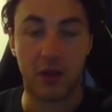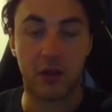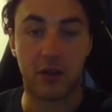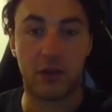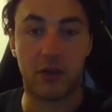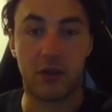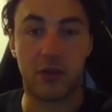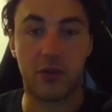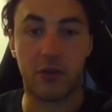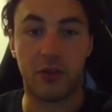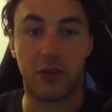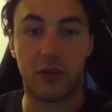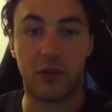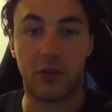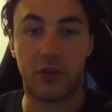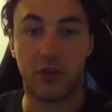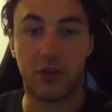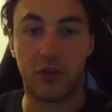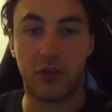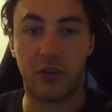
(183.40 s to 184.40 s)

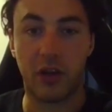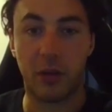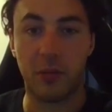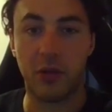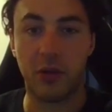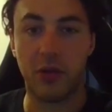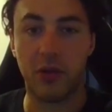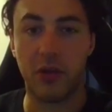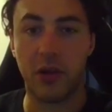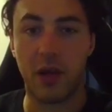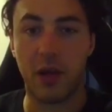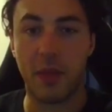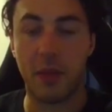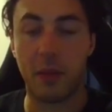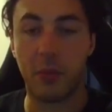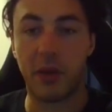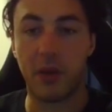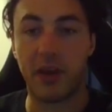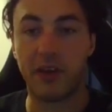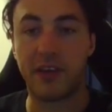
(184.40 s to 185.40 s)
QW, and
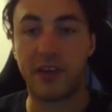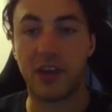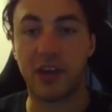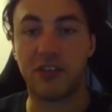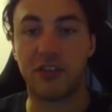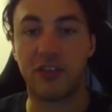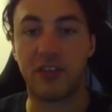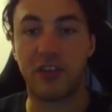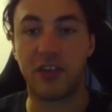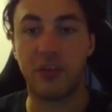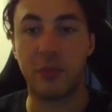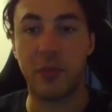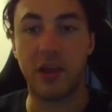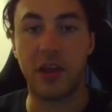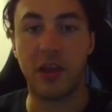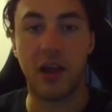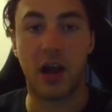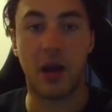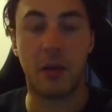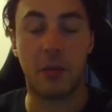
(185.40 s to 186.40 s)
then when he dashes in on
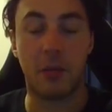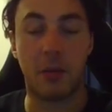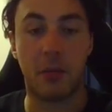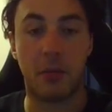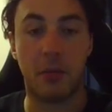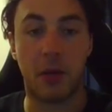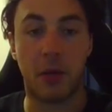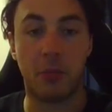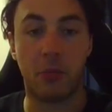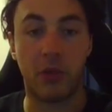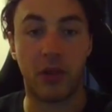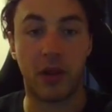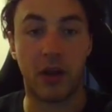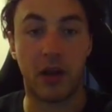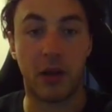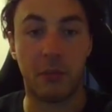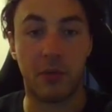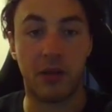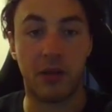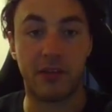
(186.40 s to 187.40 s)
me, I'm
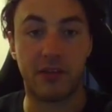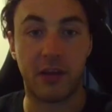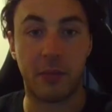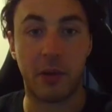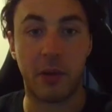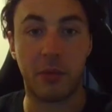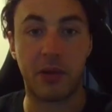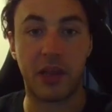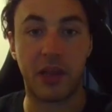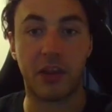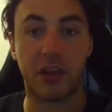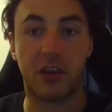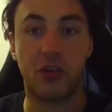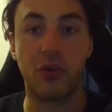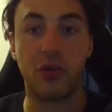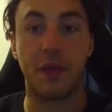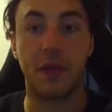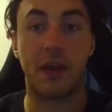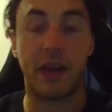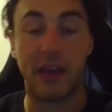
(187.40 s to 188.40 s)
able to get the Q
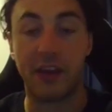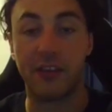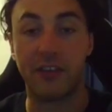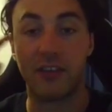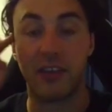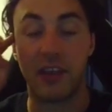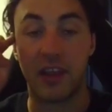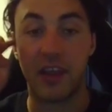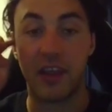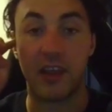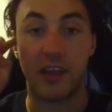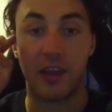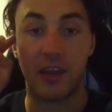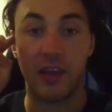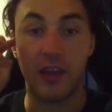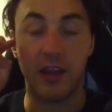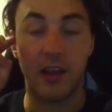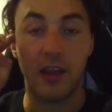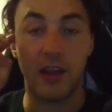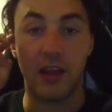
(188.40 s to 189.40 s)
and then instantly E.
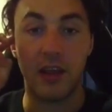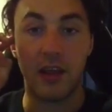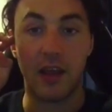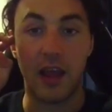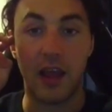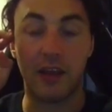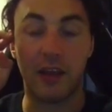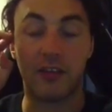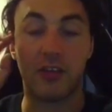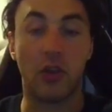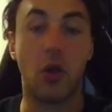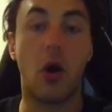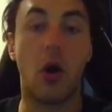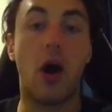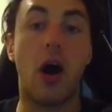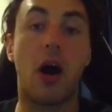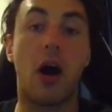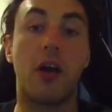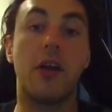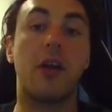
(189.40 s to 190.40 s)
And it's a lot
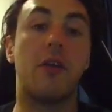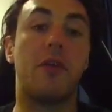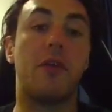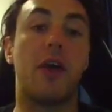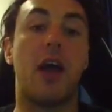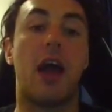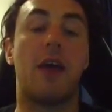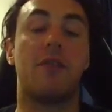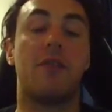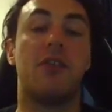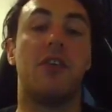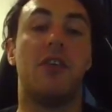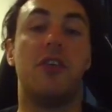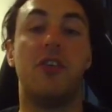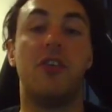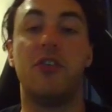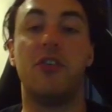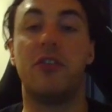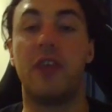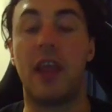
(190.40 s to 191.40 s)
harder if I have to
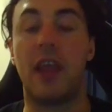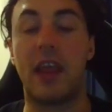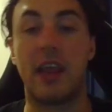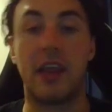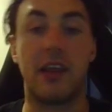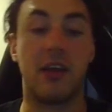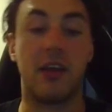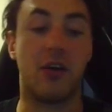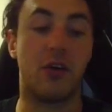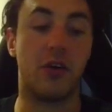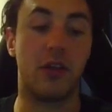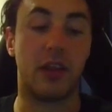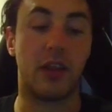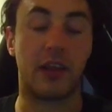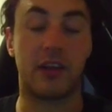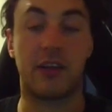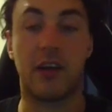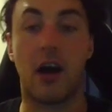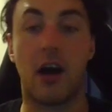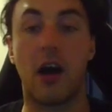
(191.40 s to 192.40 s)
use E,
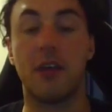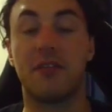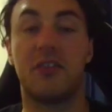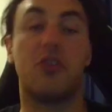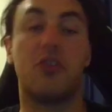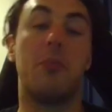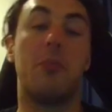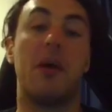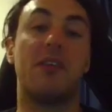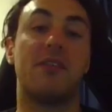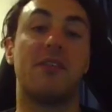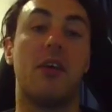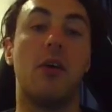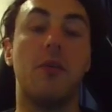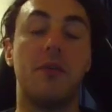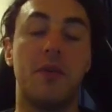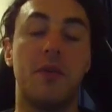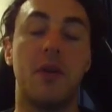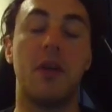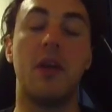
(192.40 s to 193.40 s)
cast it on
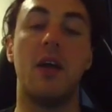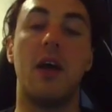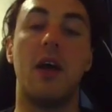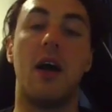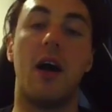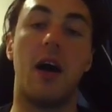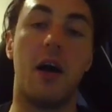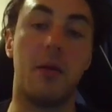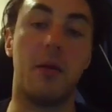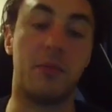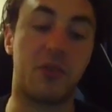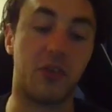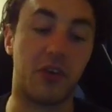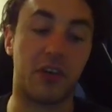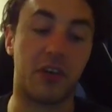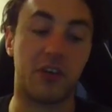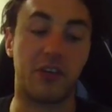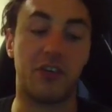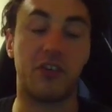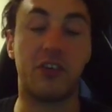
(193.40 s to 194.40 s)
myself. So
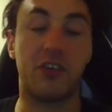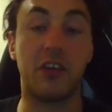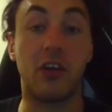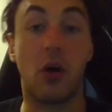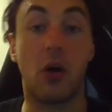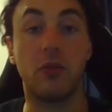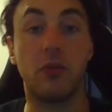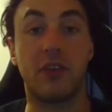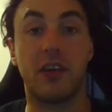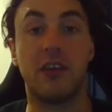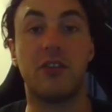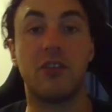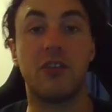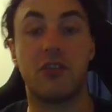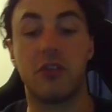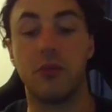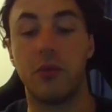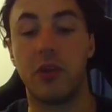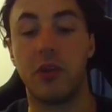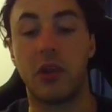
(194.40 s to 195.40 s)
yeah, using Alt E is
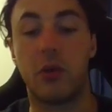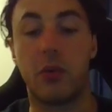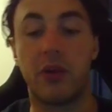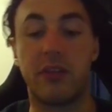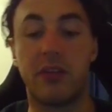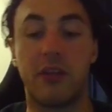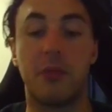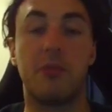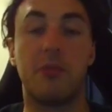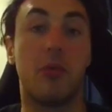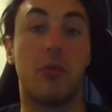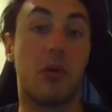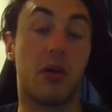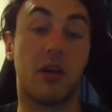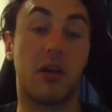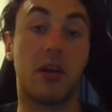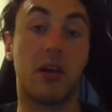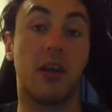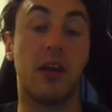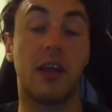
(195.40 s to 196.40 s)
just a really quick tip to be able
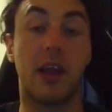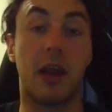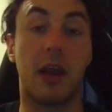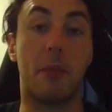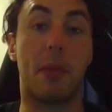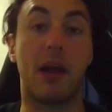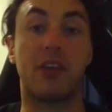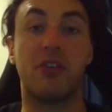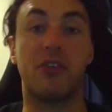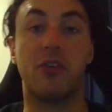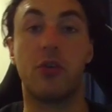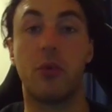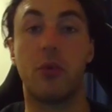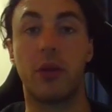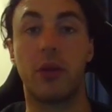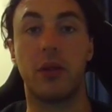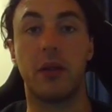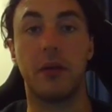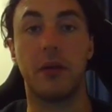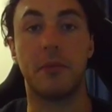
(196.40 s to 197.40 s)
to get it back to you
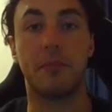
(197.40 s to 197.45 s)
quickly.